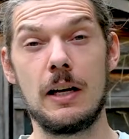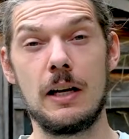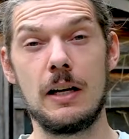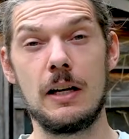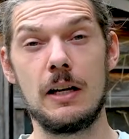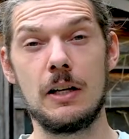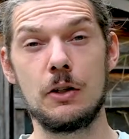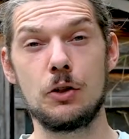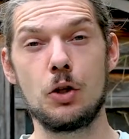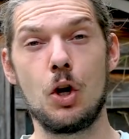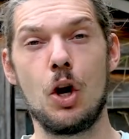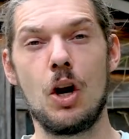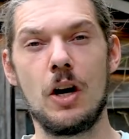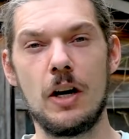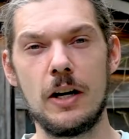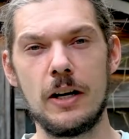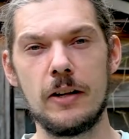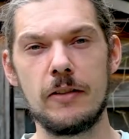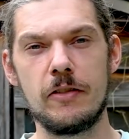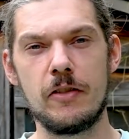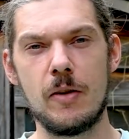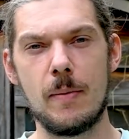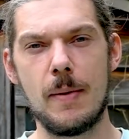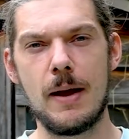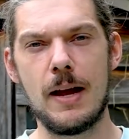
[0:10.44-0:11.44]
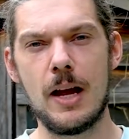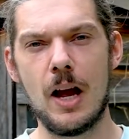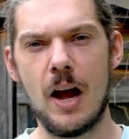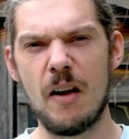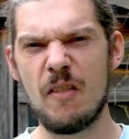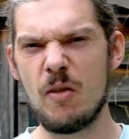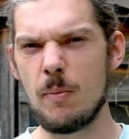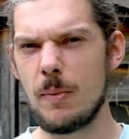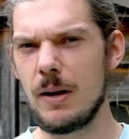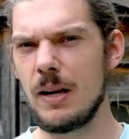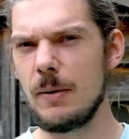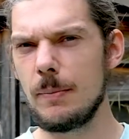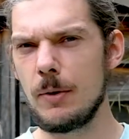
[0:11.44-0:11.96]
an eternity for me. I
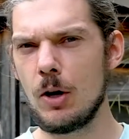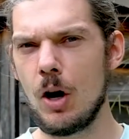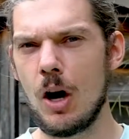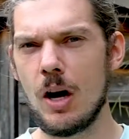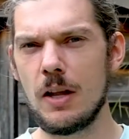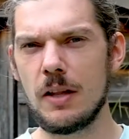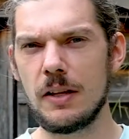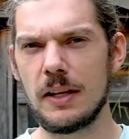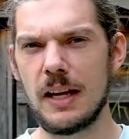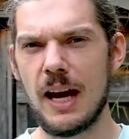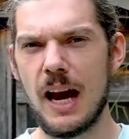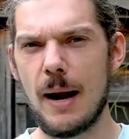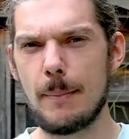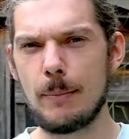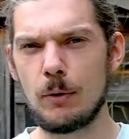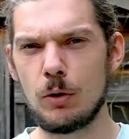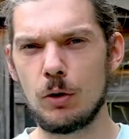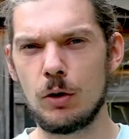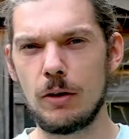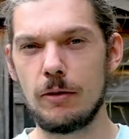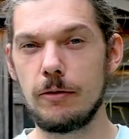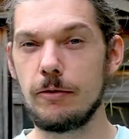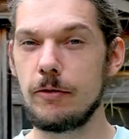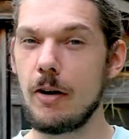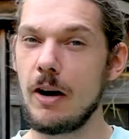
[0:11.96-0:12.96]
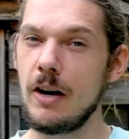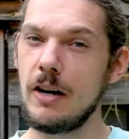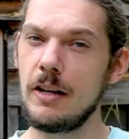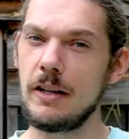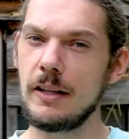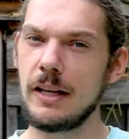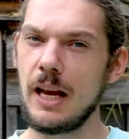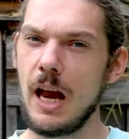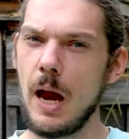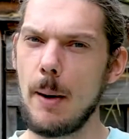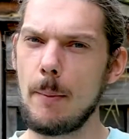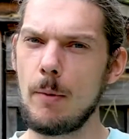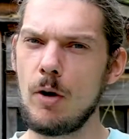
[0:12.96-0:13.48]
haven't been behind the camera or in front of the
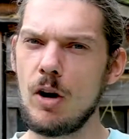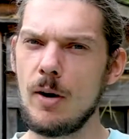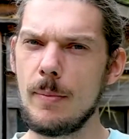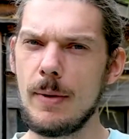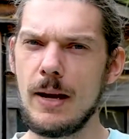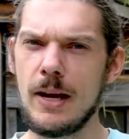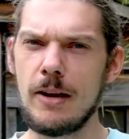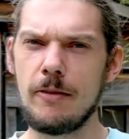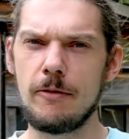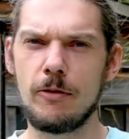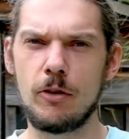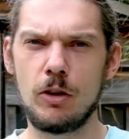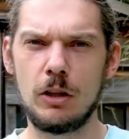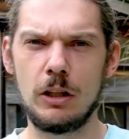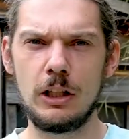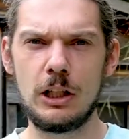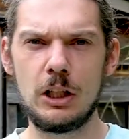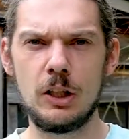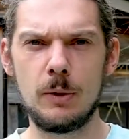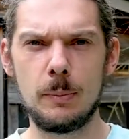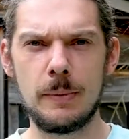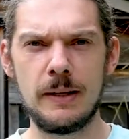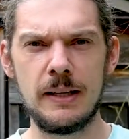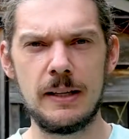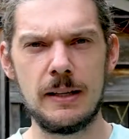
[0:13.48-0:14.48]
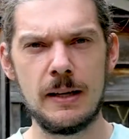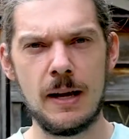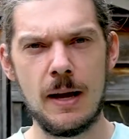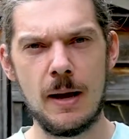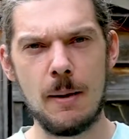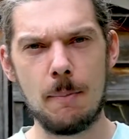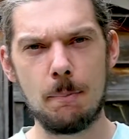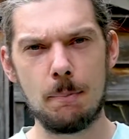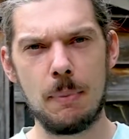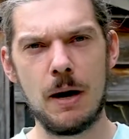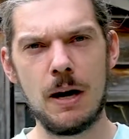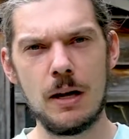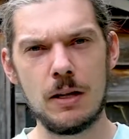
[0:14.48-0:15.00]
camera, I mean, for a little bit.
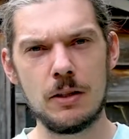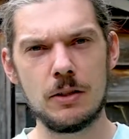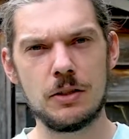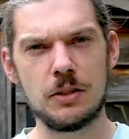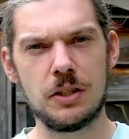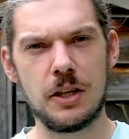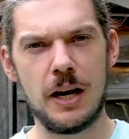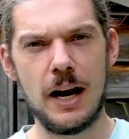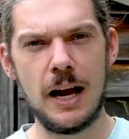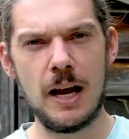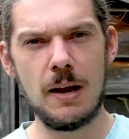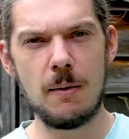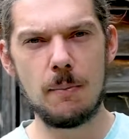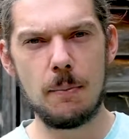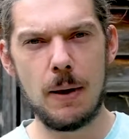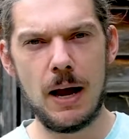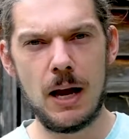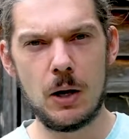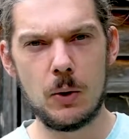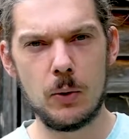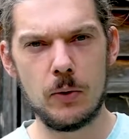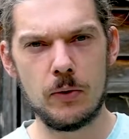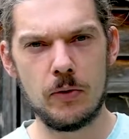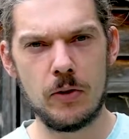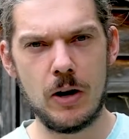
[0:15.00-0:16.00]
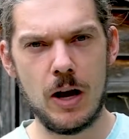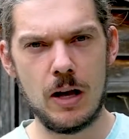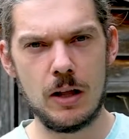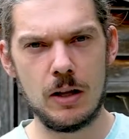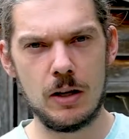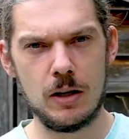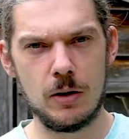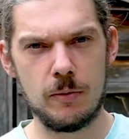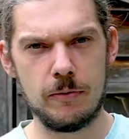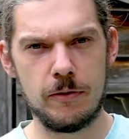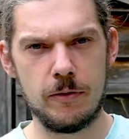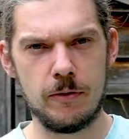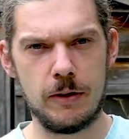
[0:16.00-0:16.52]
But today I'm back with
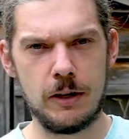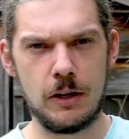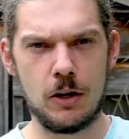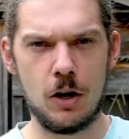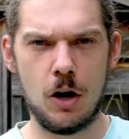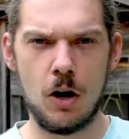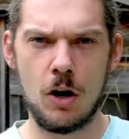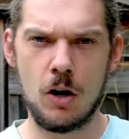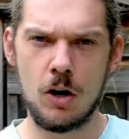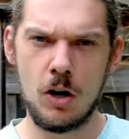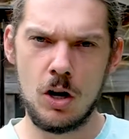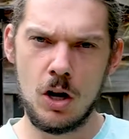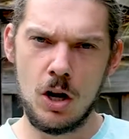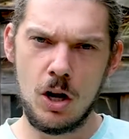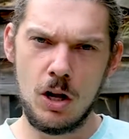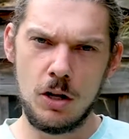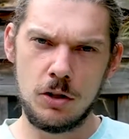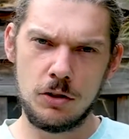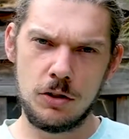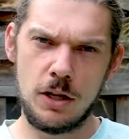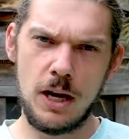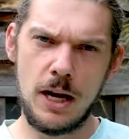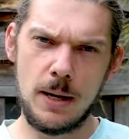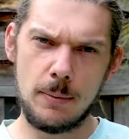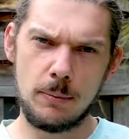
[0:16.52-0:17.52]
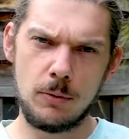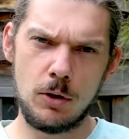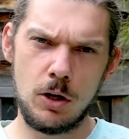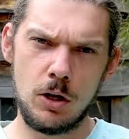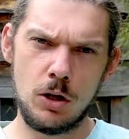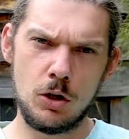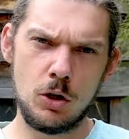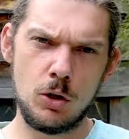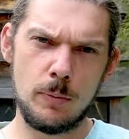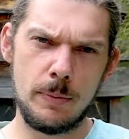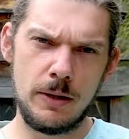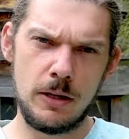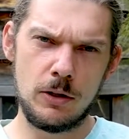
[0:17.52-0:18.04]
another video. Today I'm
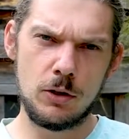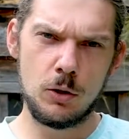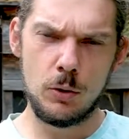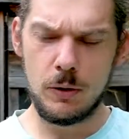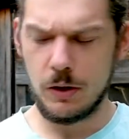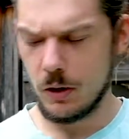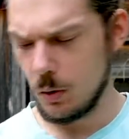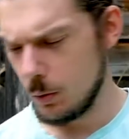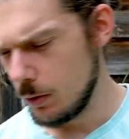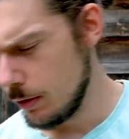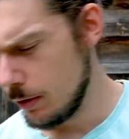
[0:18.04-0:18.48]
going to be doing a